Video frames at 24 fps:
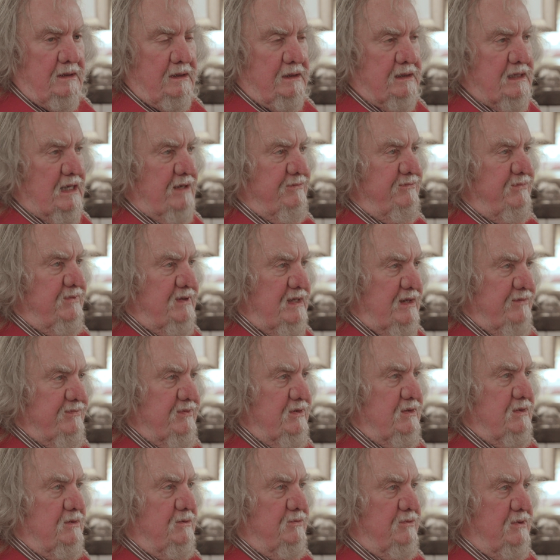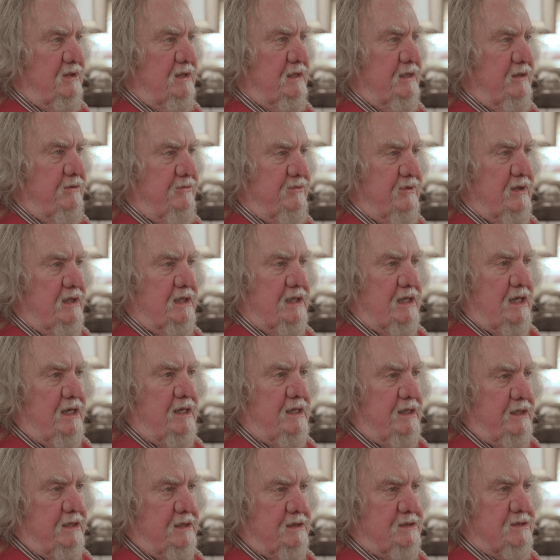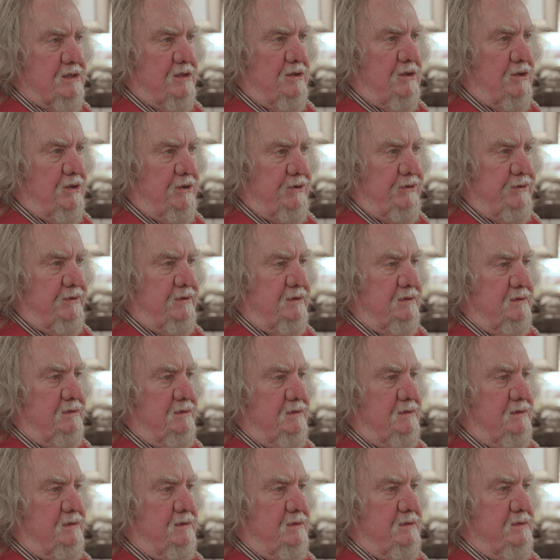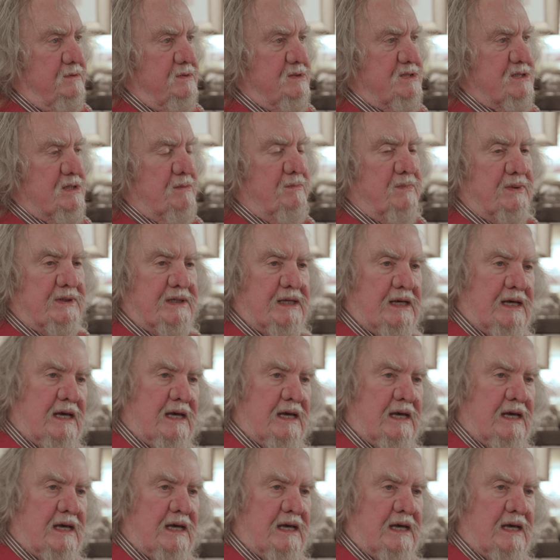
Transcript: and I've never really relied on somebody